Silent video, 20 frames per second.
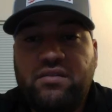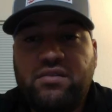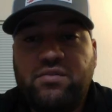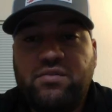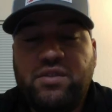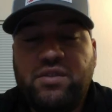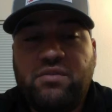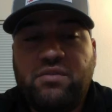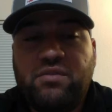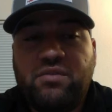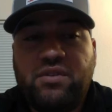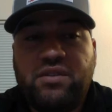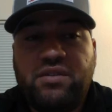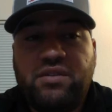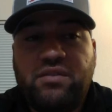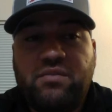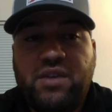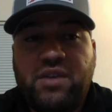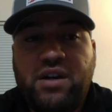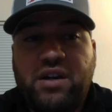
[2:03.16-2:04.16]
speak
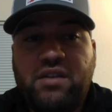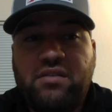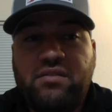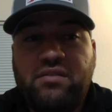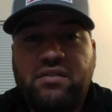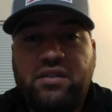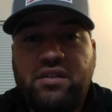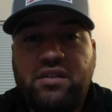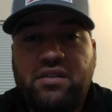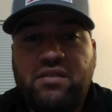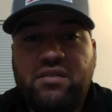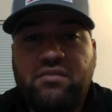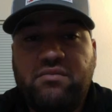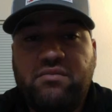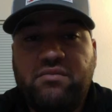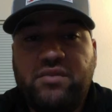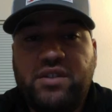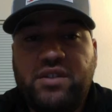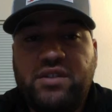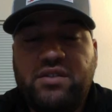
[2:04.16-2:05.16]
with about
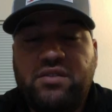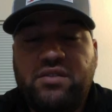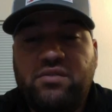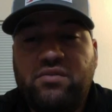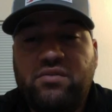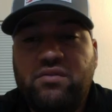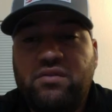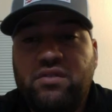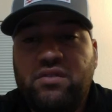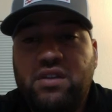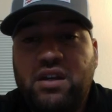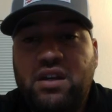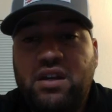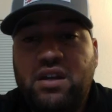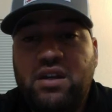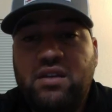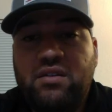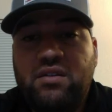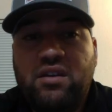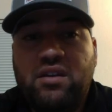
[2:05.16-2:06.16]
the student.
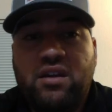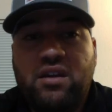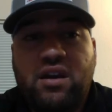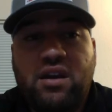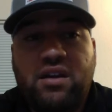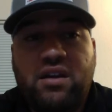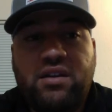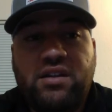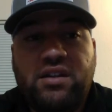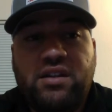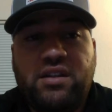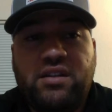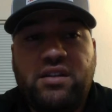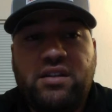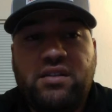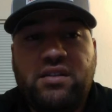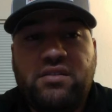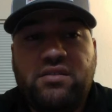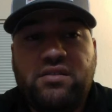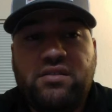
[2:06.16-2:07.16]
He
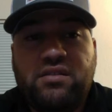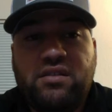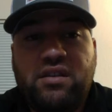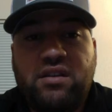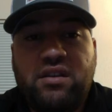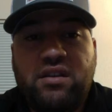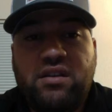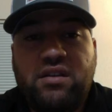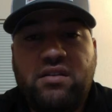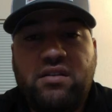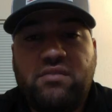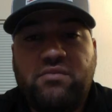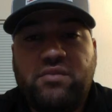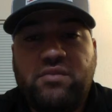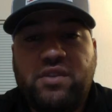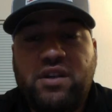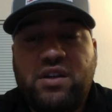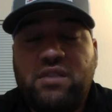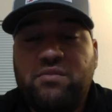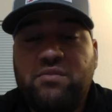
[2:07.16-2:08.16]
does
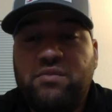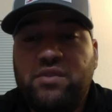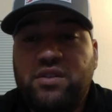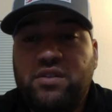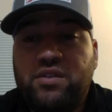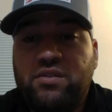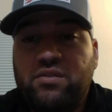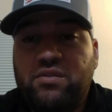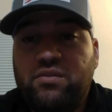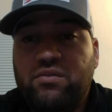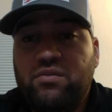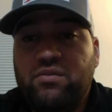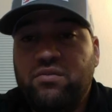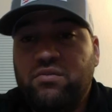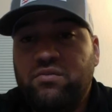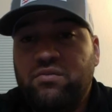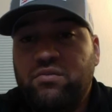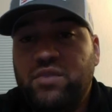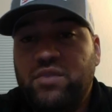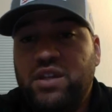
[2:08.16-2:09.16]
come
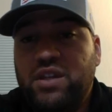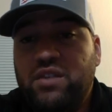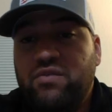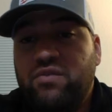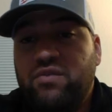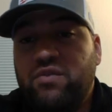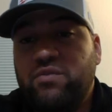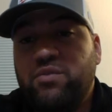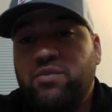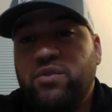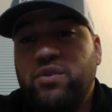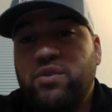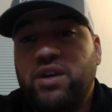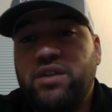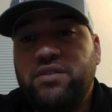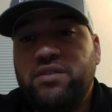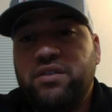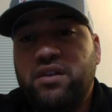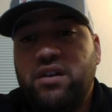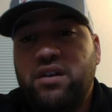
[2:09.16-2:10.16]
to me for
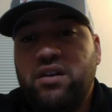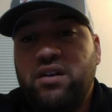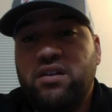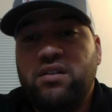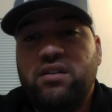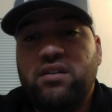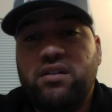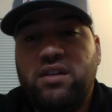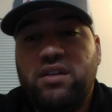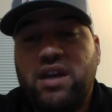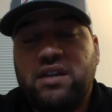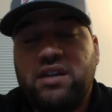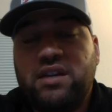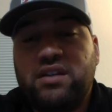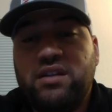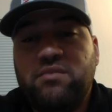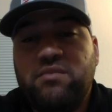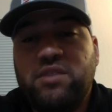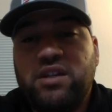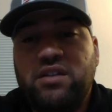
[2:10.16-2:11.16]
pull-out
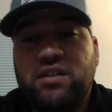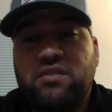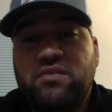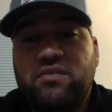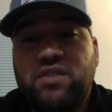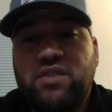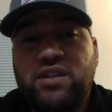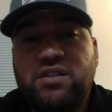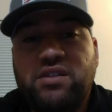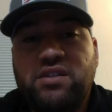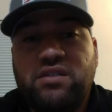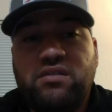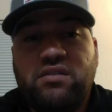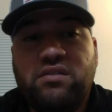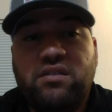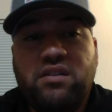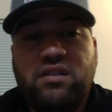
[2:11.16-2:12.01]
academic intervention